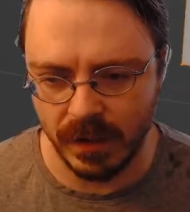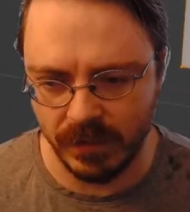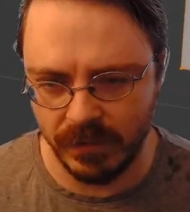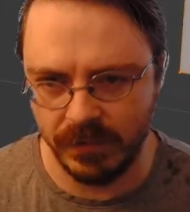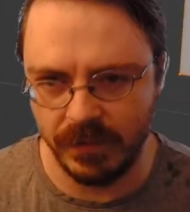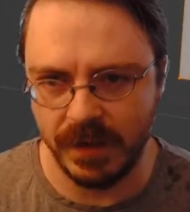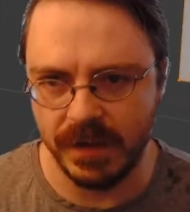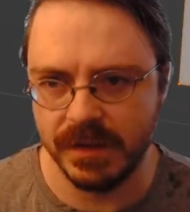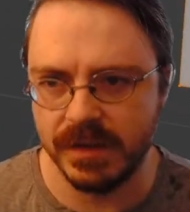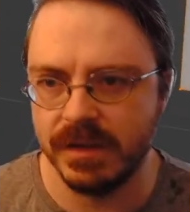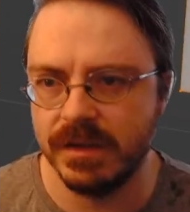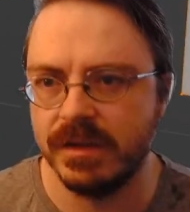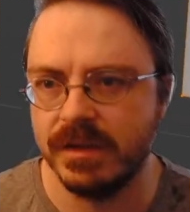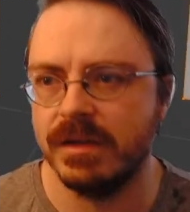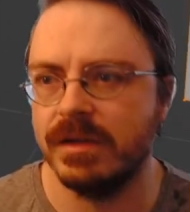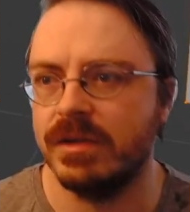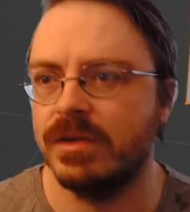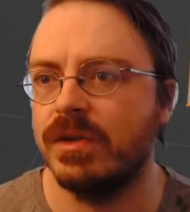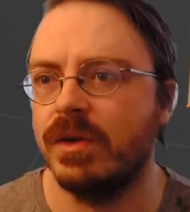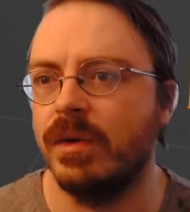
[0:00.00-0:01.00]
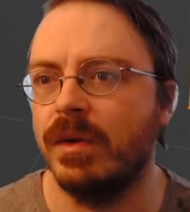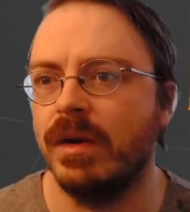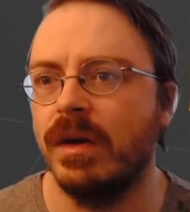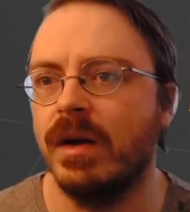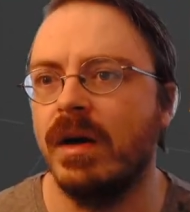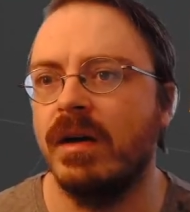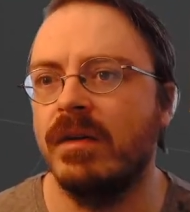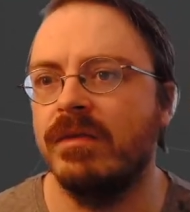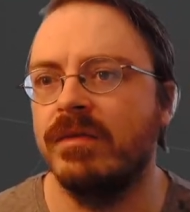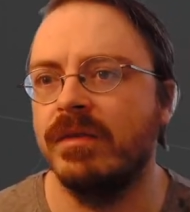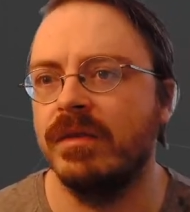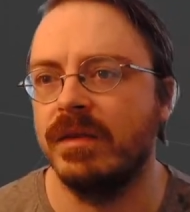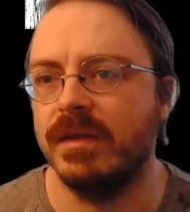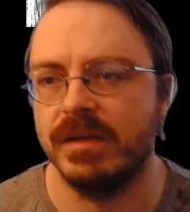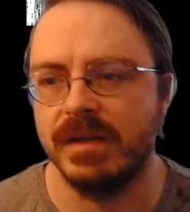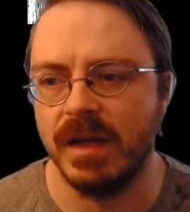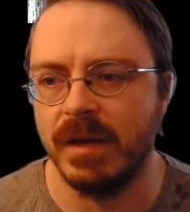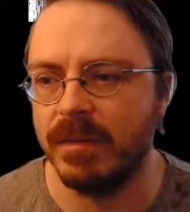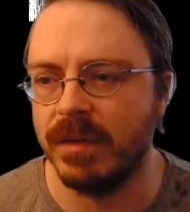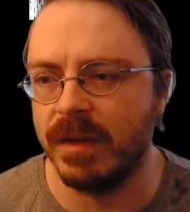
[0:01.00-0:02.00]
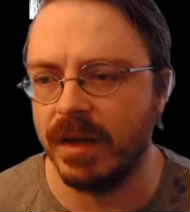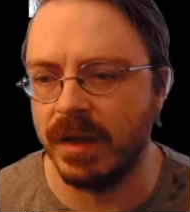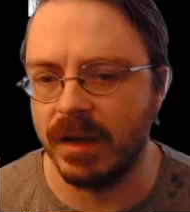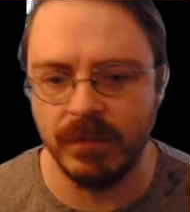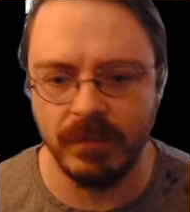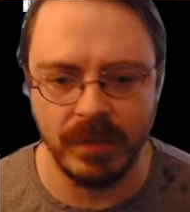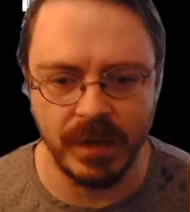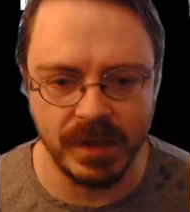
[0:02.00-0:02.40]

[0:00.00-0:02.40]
faces is showing off the same thing,